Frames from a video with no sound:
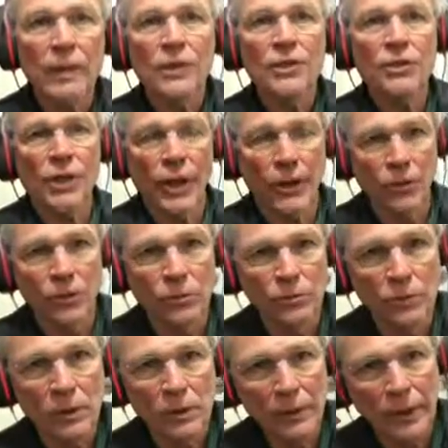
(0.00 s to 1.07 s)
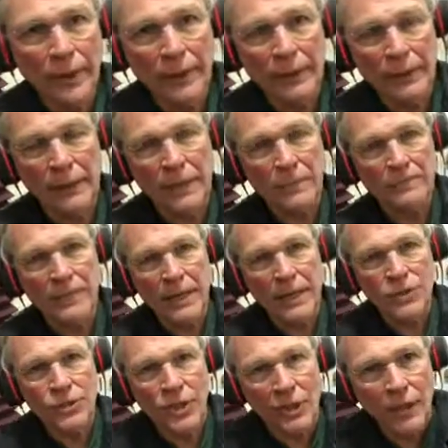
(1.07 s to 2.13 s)
So, I'm
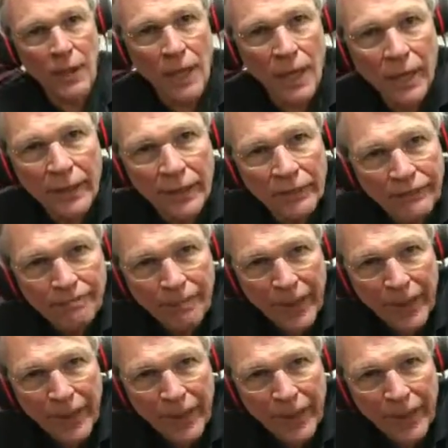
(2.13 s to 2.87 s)
teaching a lot of